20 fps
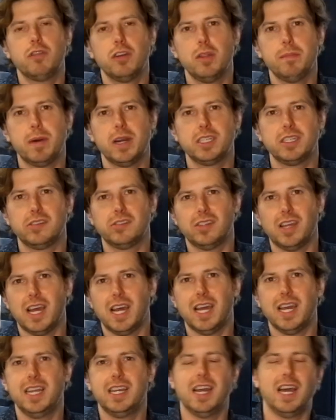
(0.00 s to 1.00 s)
going for the budget
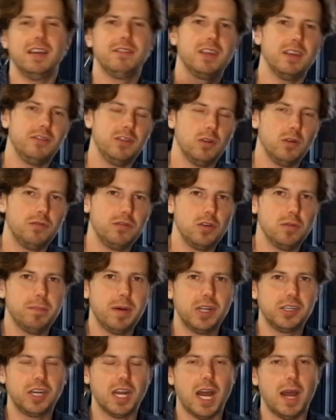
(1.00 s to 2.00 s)
side, I've given you a
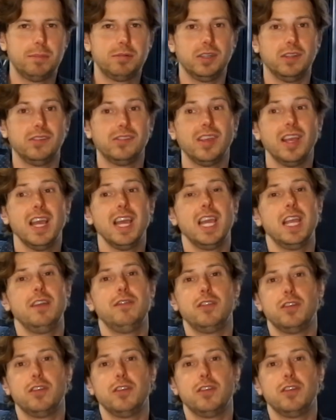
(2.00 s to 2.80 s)
few budget options.